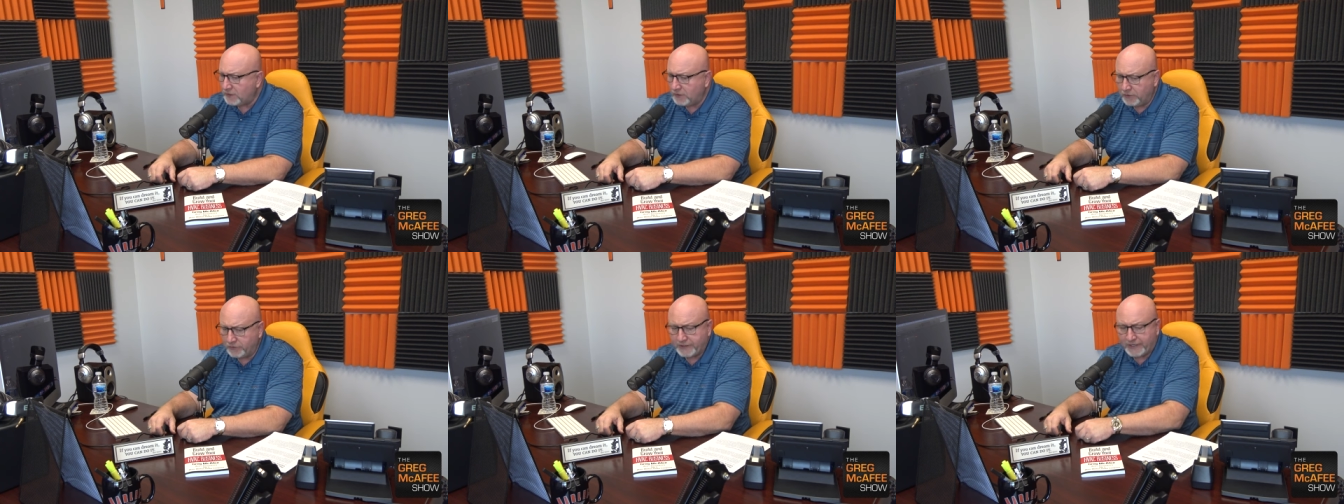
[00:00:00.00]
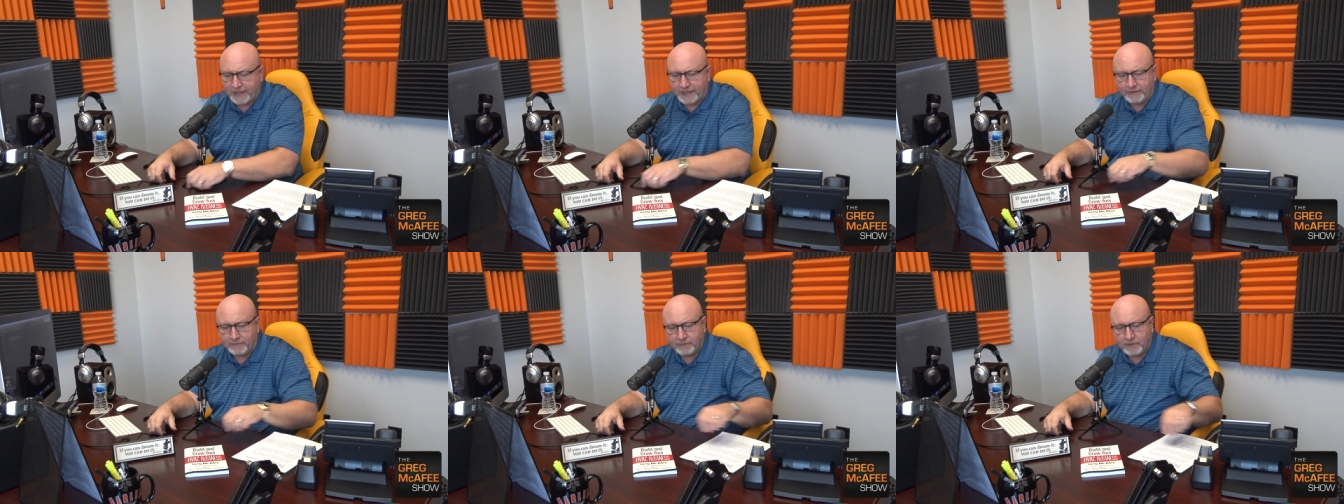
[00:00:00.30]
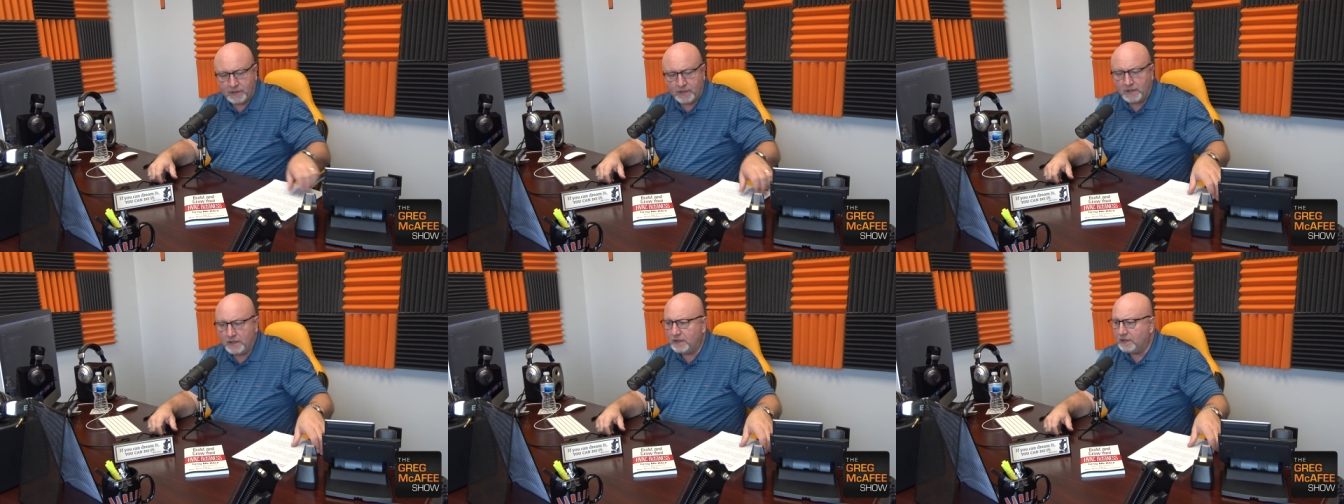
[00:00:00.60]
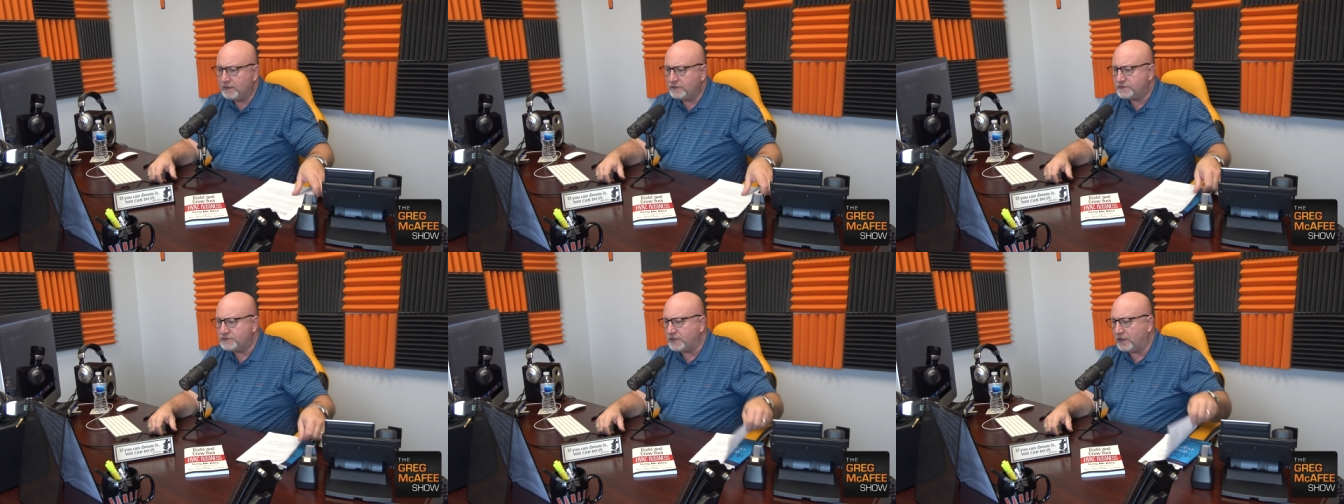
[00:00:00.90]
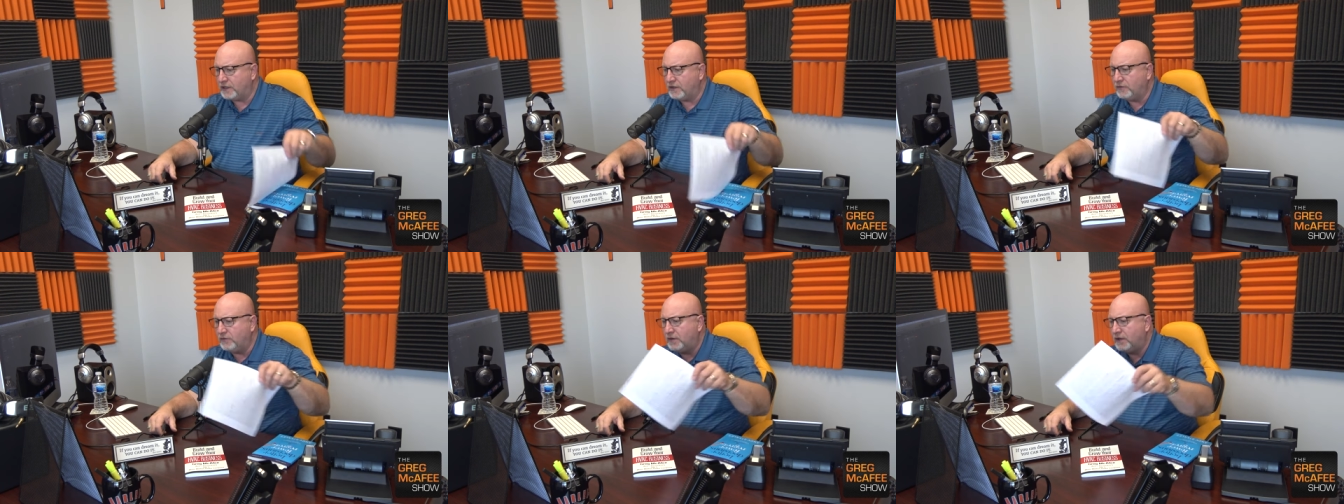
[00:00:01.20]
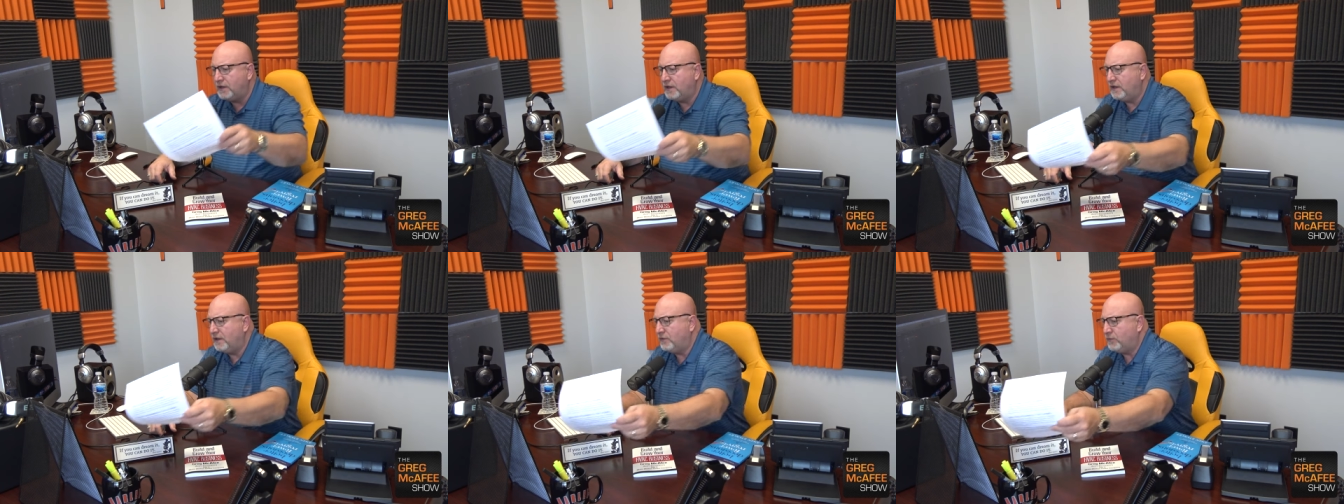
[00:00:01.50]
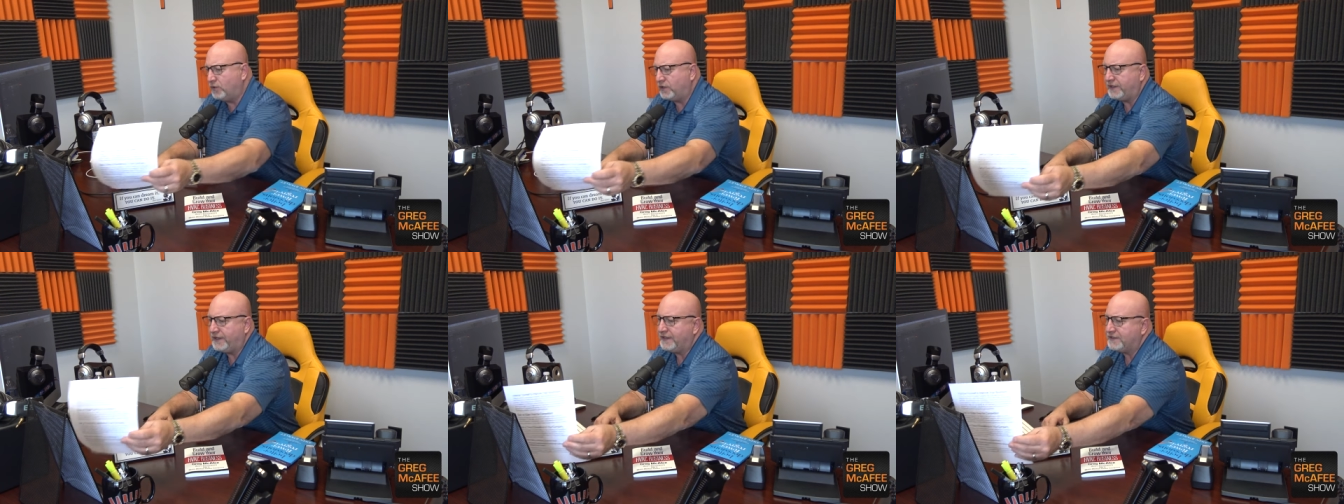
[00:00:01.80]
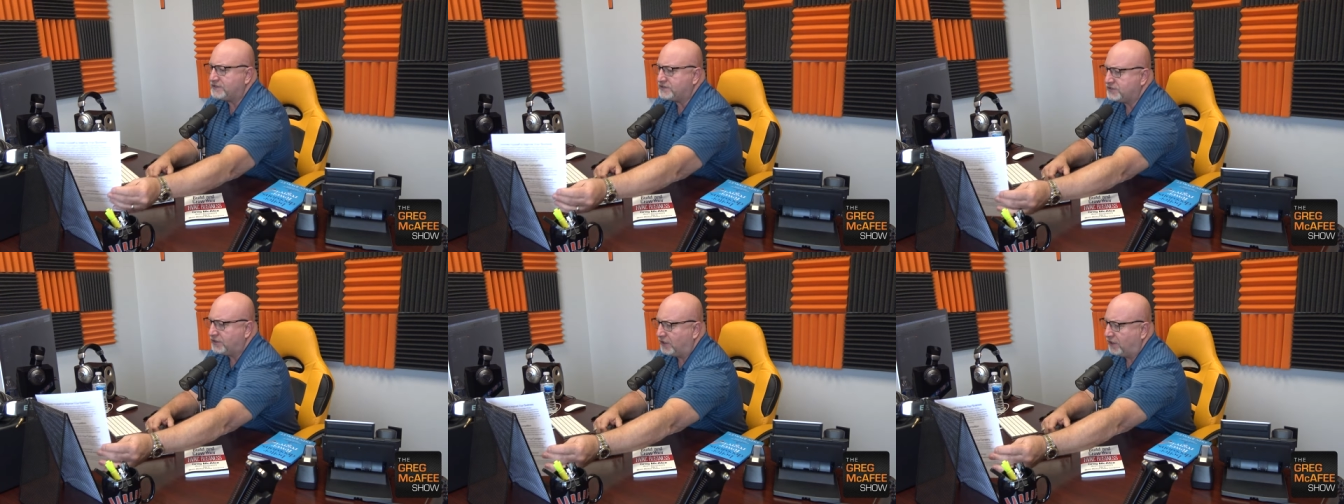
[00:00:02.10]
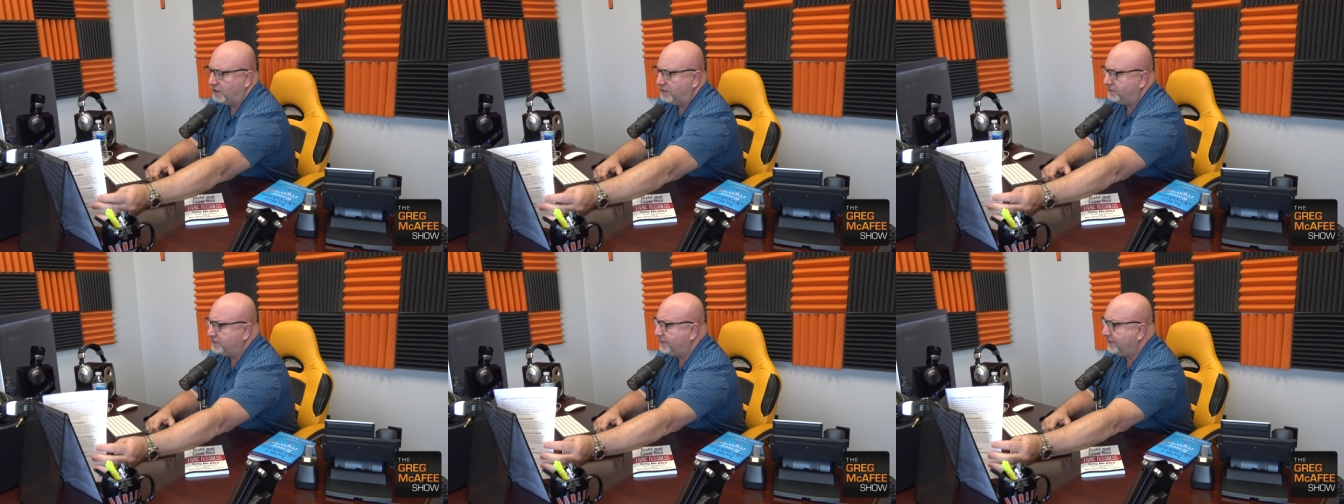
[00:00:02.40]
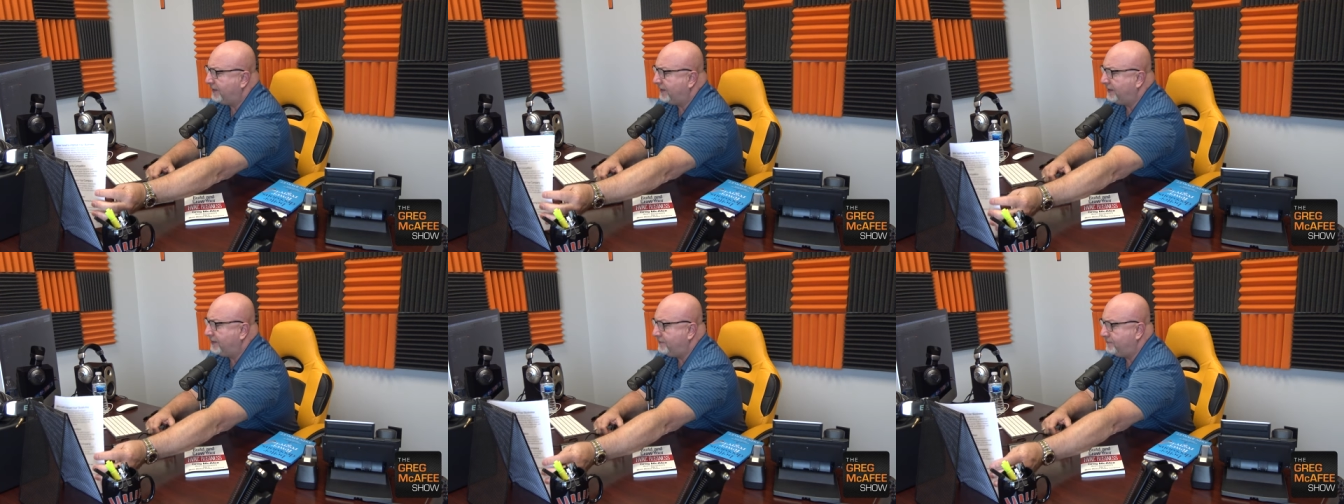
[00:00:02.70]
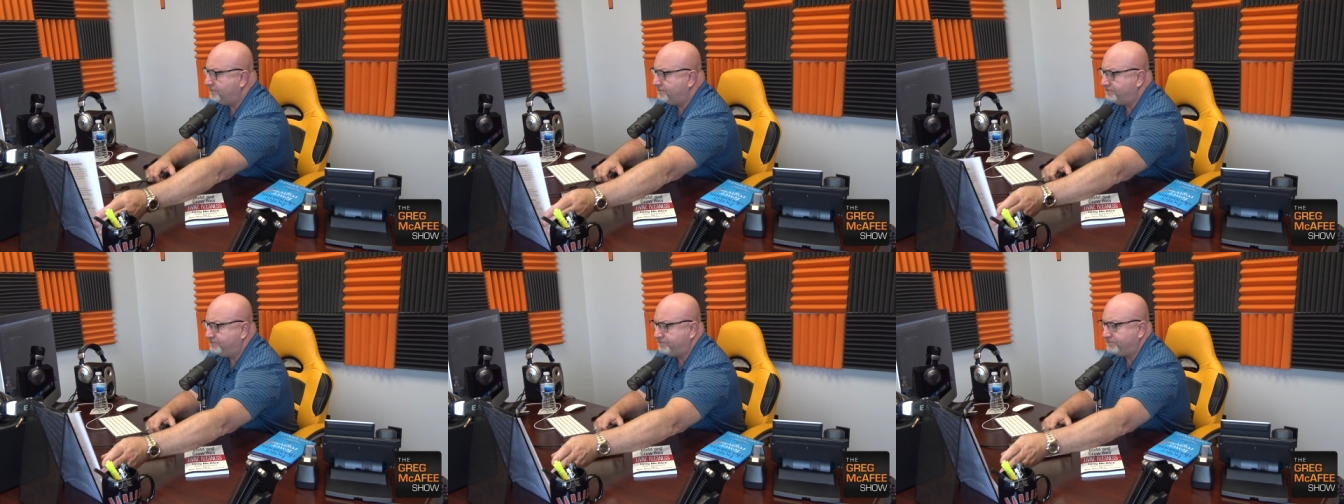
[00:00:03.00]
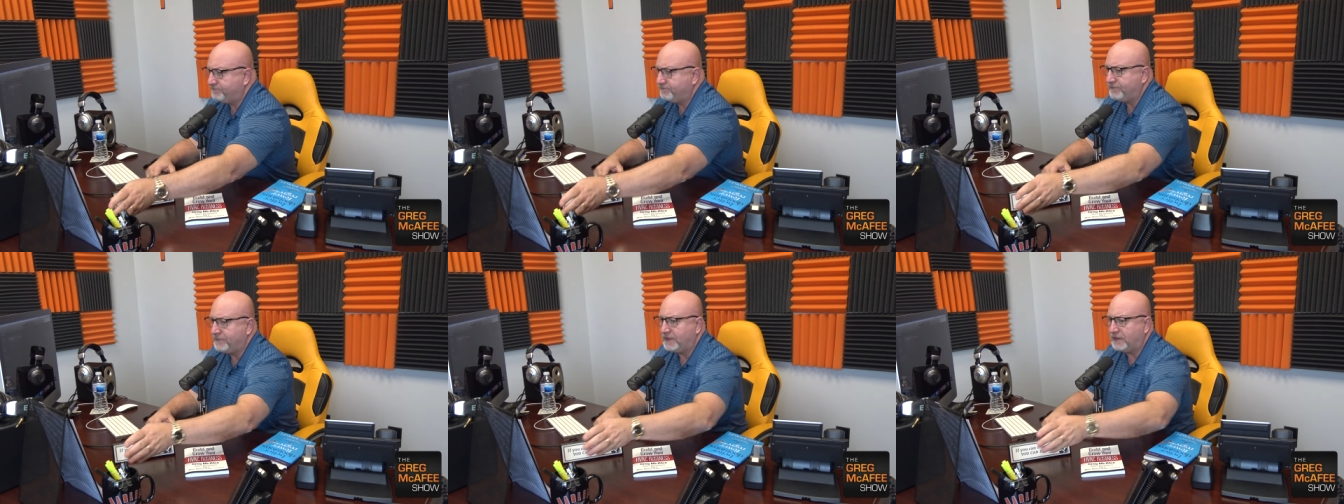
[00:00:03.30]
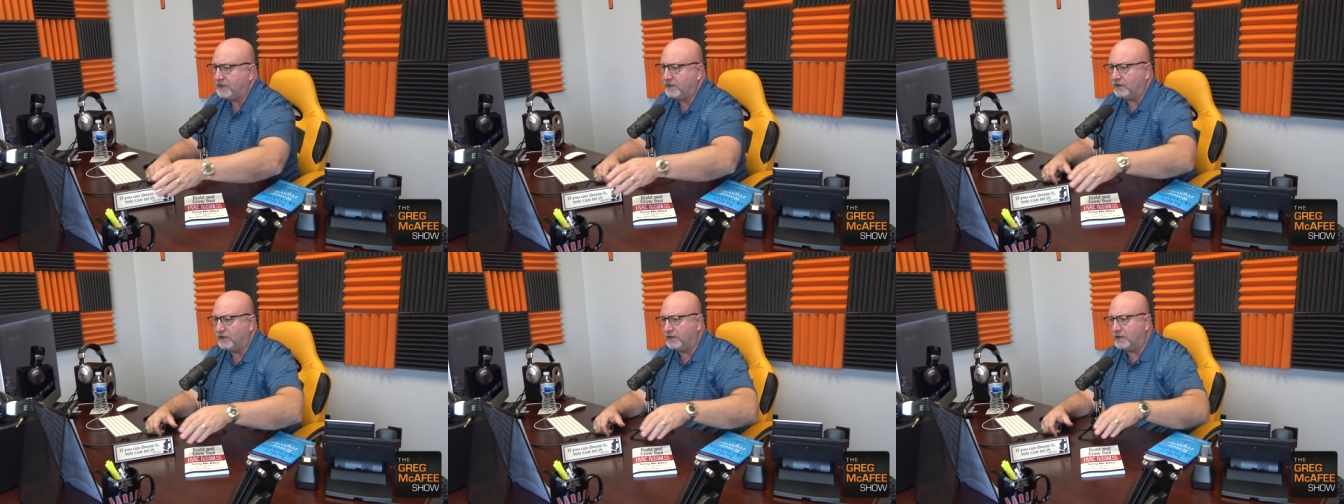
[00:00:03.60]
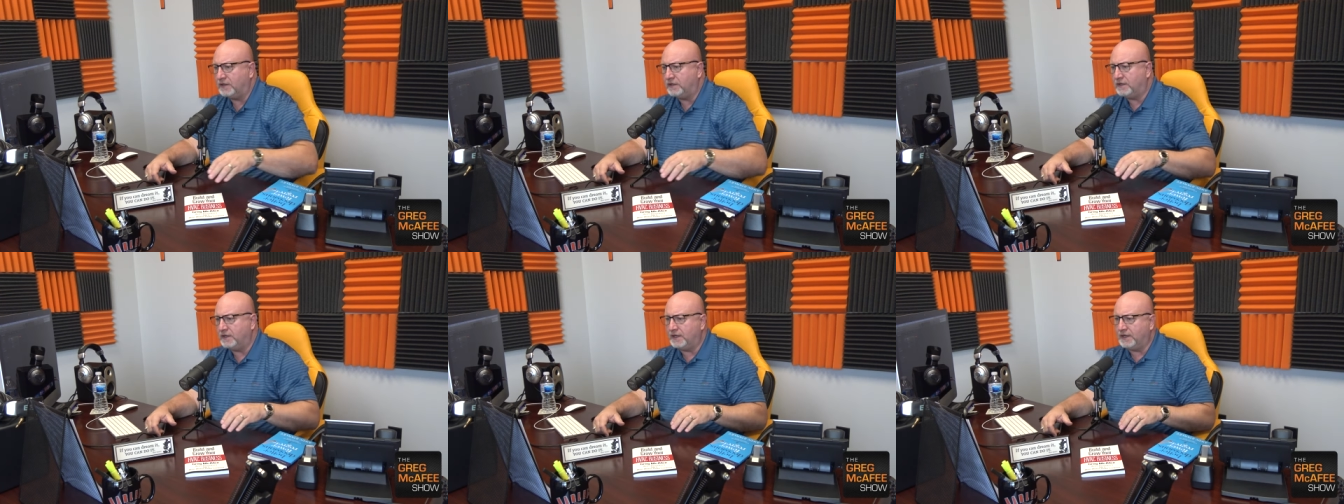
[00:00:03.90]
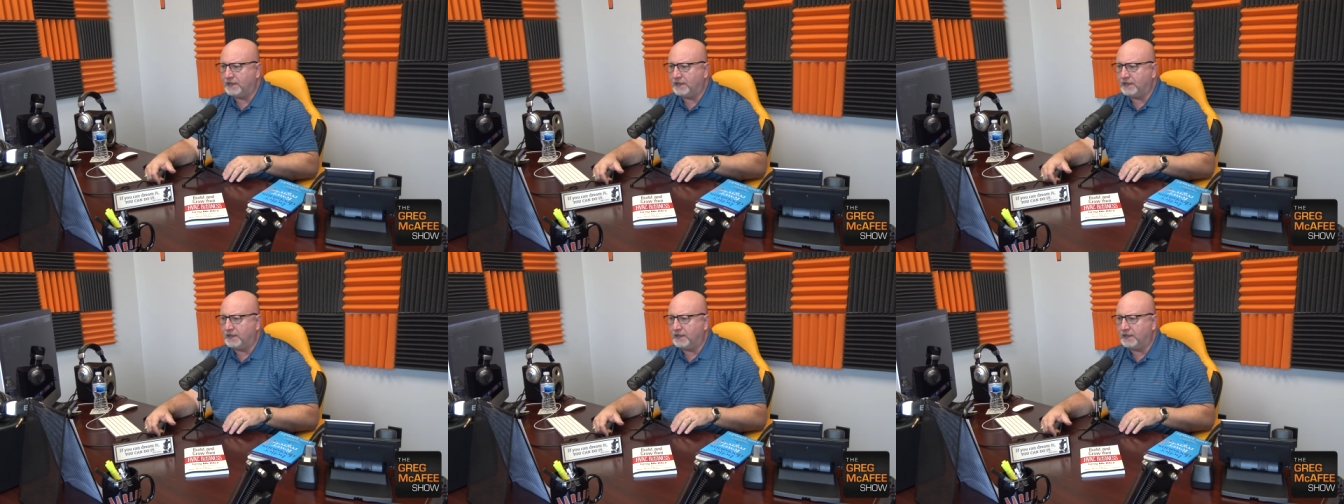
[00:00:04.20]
Okay, so Want to get started today on.